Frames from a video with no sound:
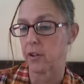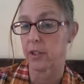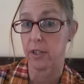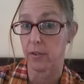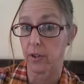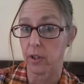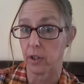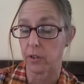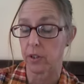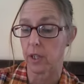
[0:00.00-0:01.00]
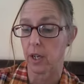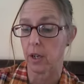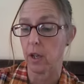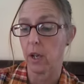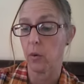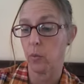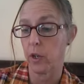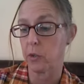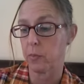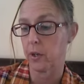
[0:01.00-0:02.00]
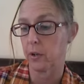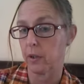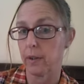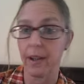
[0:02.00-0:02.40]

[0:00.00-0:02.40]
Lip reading: it is difficult to tell which mineral,